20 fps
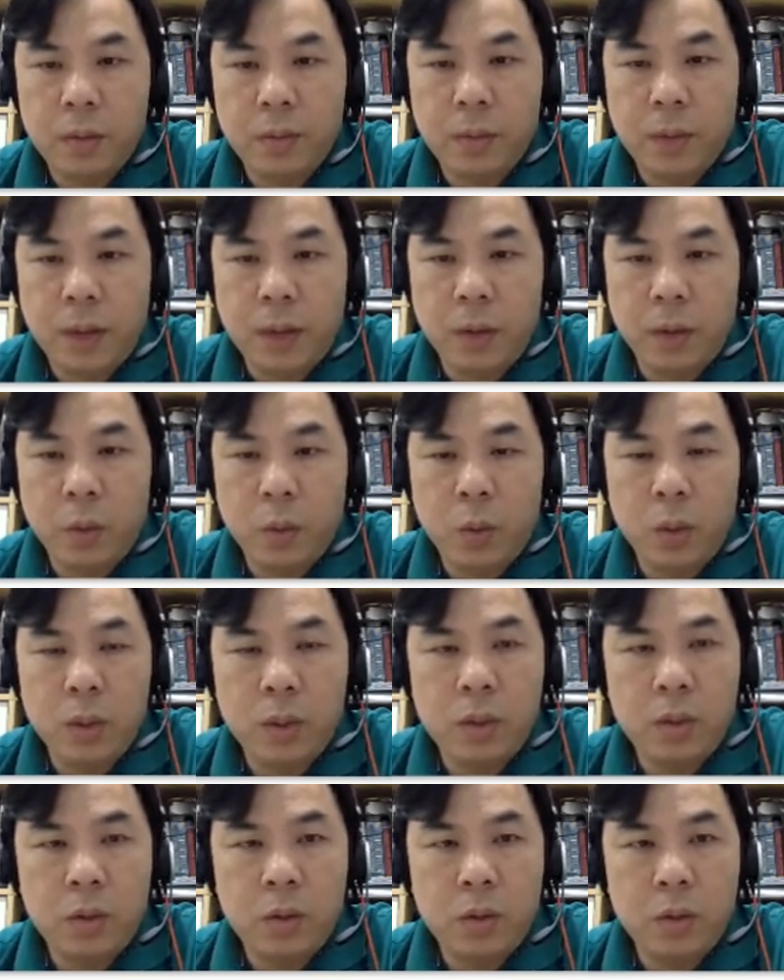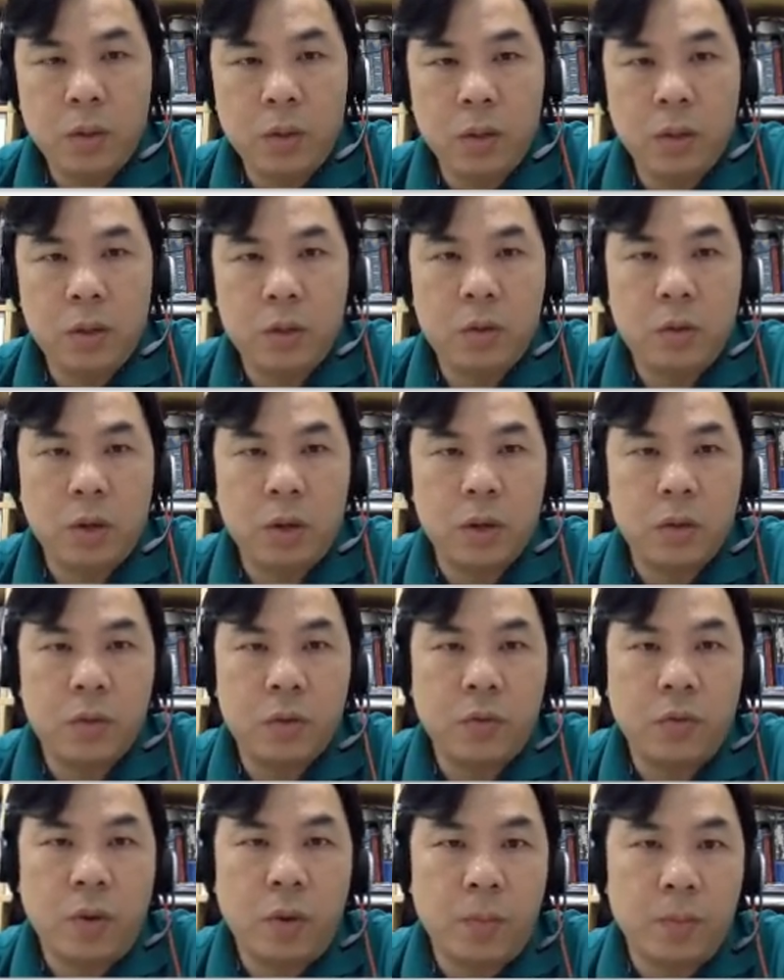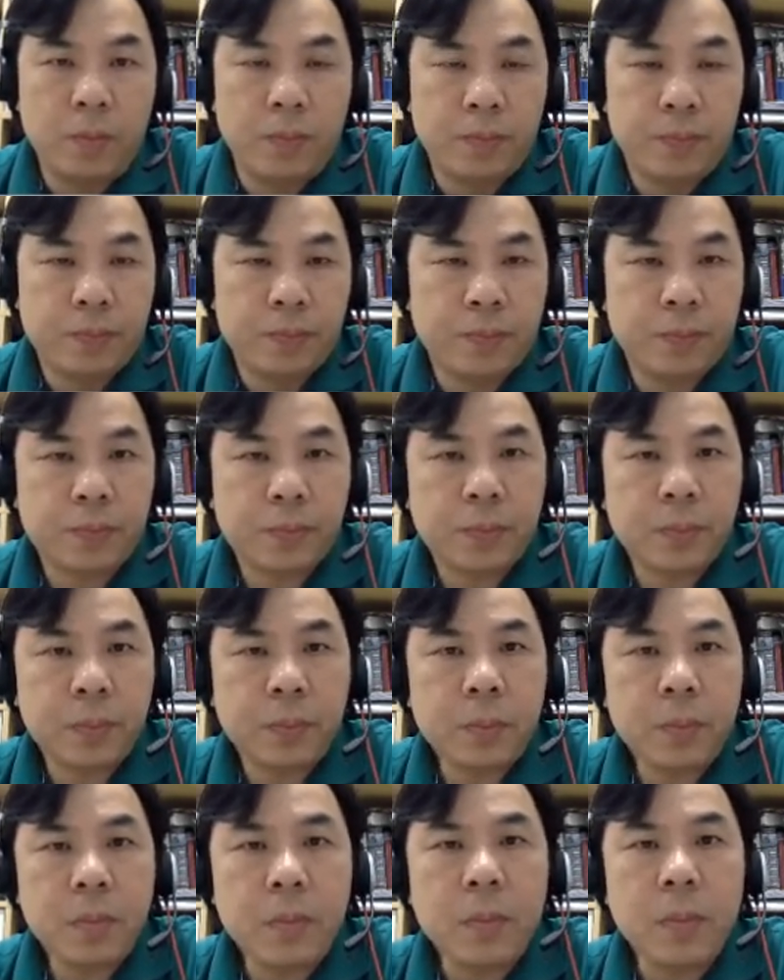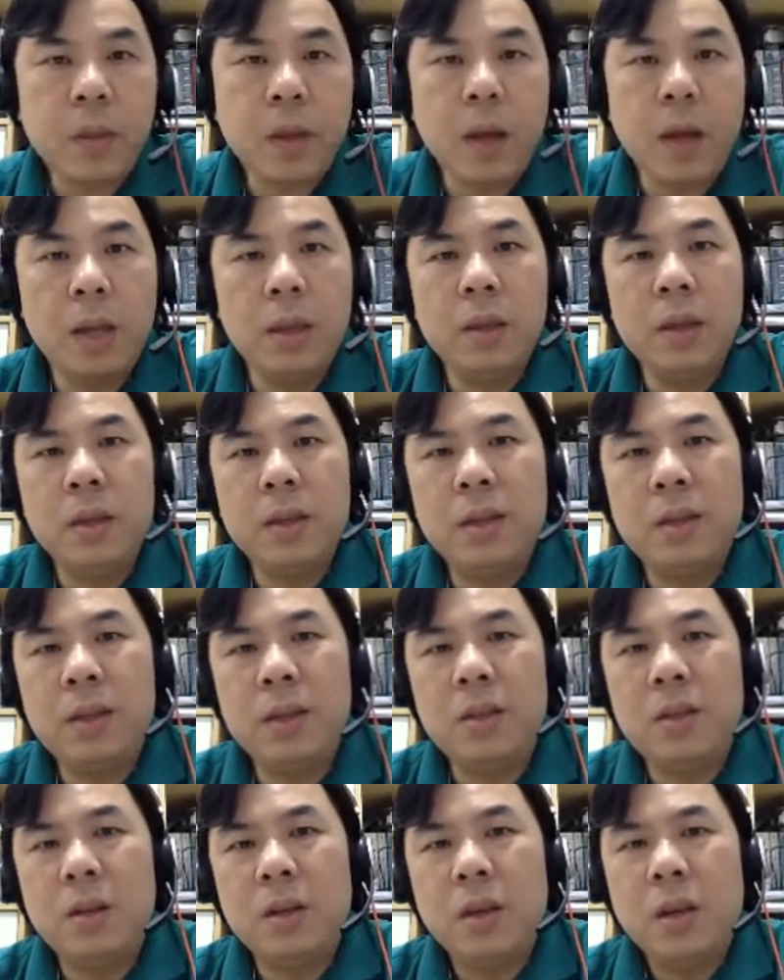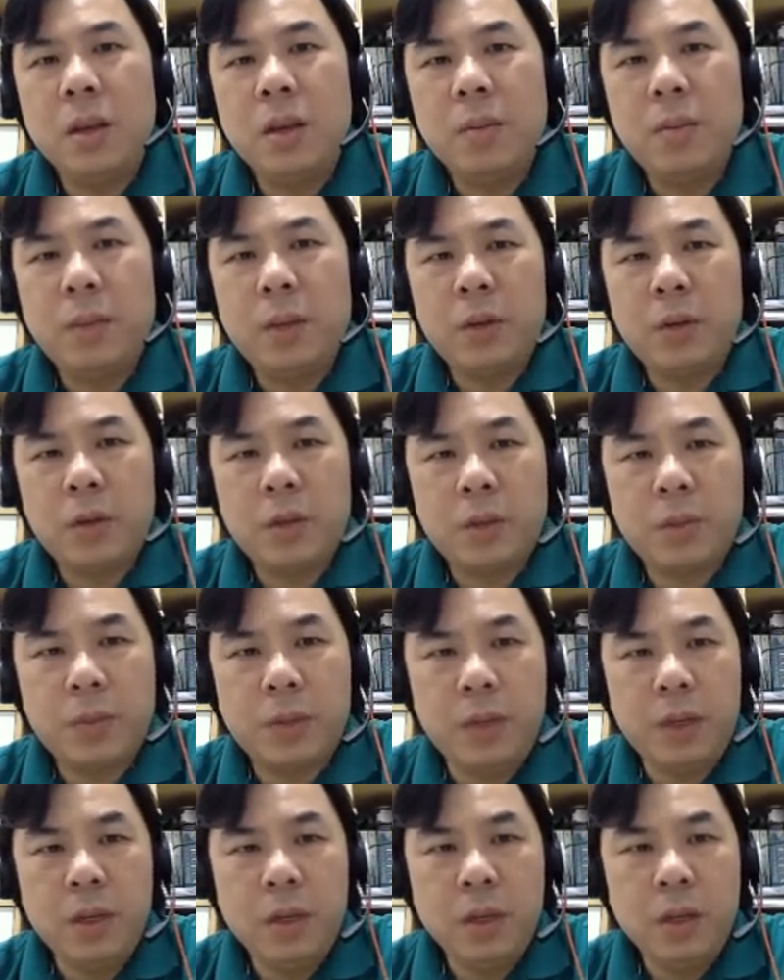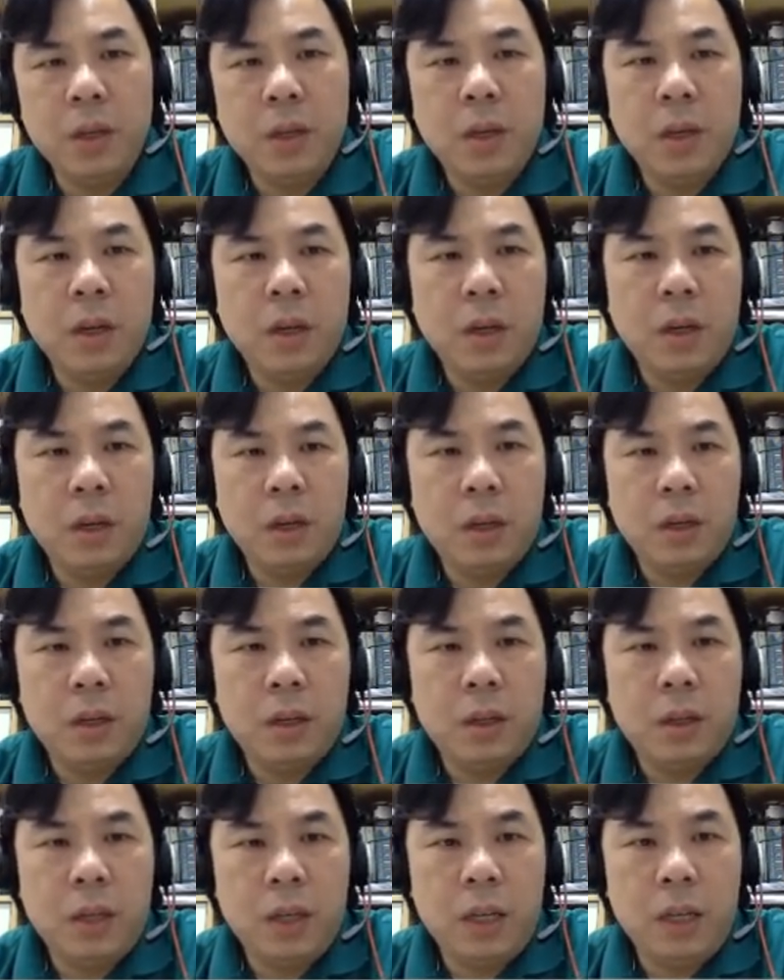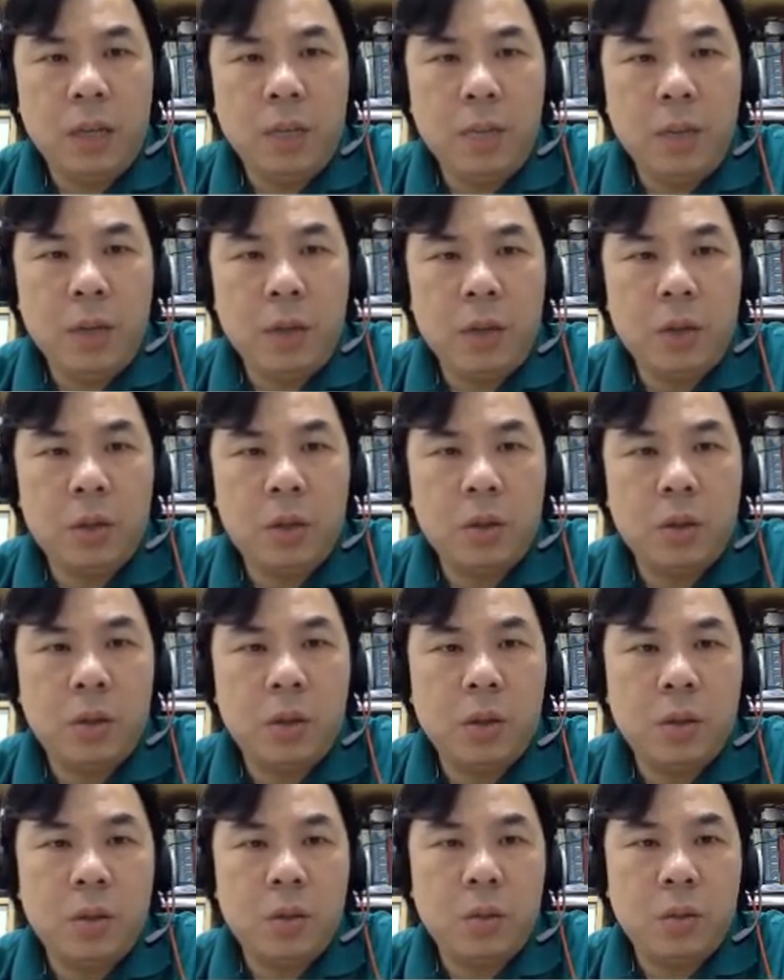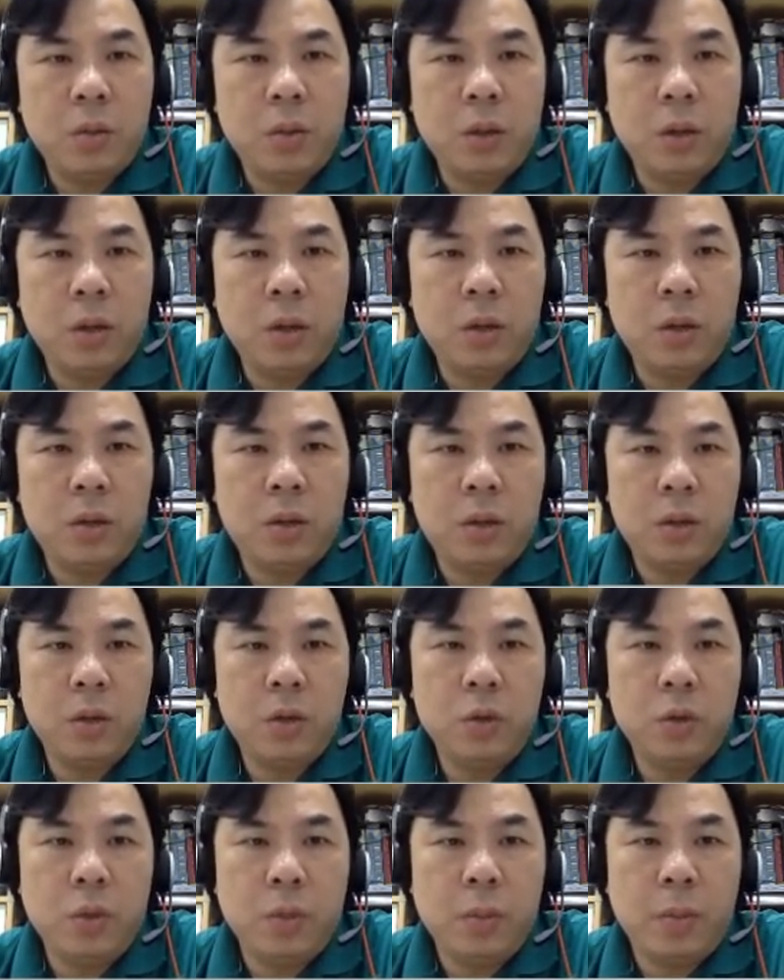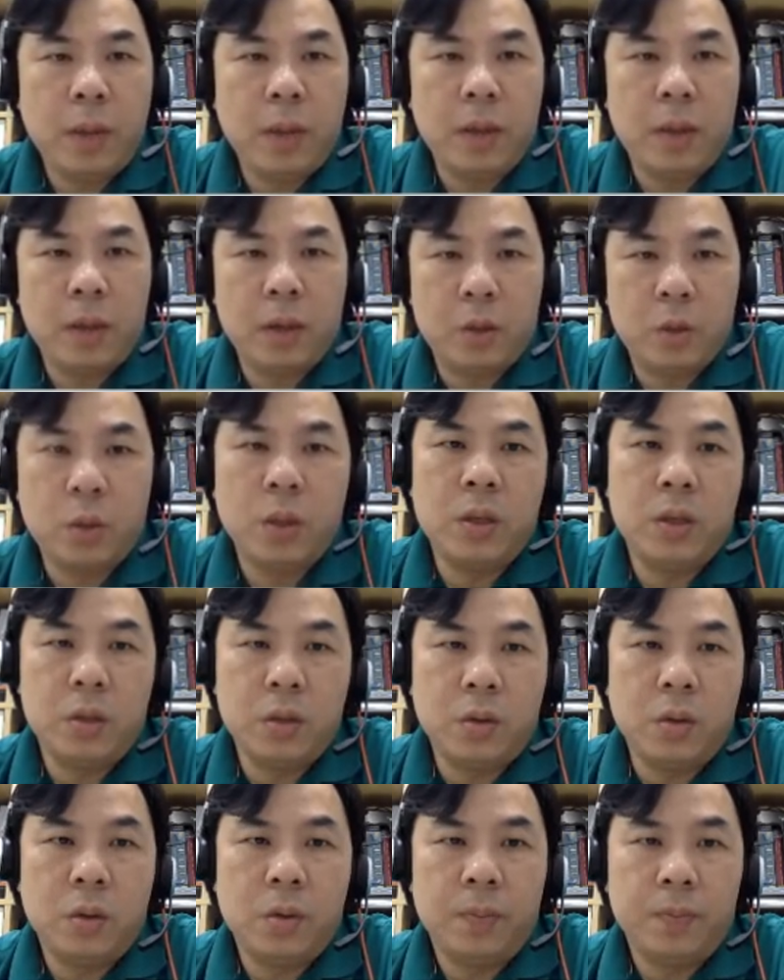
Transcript: at 1, 0 is transformed under this matrix P, the image will still remain as 1, 0,